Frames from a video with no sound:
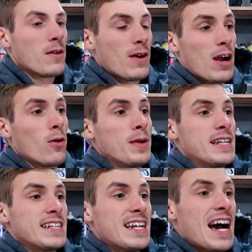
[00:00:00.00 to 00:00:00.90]

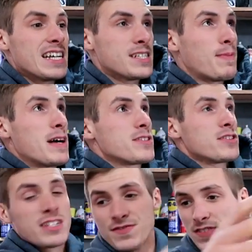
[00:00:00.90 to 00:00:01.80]
Ryobi did not sponsor
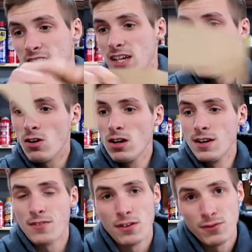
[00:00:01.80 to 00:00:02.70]
this video.
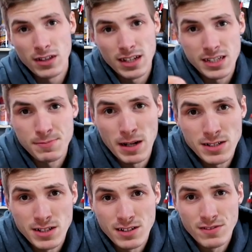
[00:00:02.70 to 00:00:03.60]
If they feel like
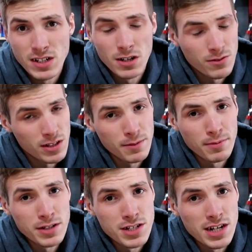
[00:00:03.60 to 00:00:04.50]
sponsoring a video, I'd really
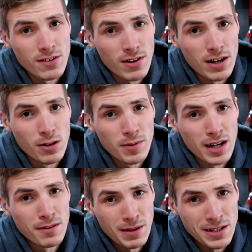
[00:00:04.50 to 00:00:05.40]
appreciate it, Ryobi.
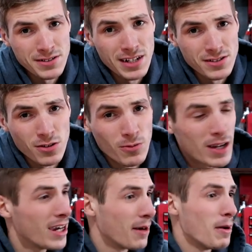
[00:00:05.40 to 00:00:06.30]
I can make your sales go
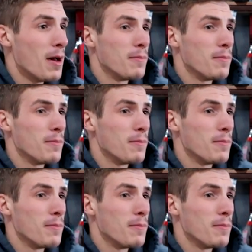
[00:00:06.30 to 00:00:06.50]
way up